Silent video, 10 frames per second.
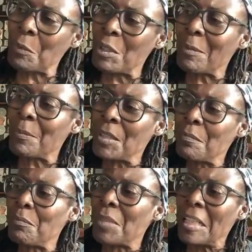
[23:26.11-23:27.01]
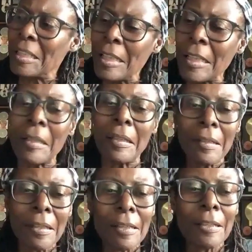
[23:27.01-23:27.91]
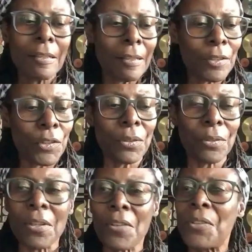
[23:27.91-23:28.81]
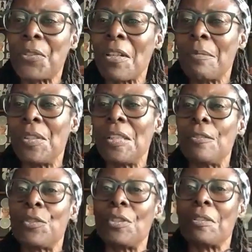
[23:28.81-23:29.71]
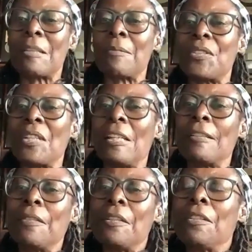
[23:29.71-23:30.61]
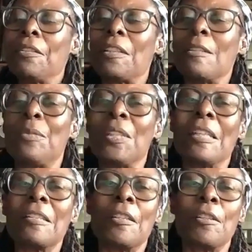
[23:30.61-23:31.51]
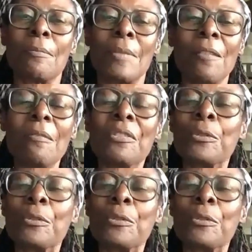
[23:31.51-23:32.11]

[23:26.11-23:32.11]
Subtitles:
I would have been begging to all these companies. You know what I'm saying? Kimbi, can you hear me?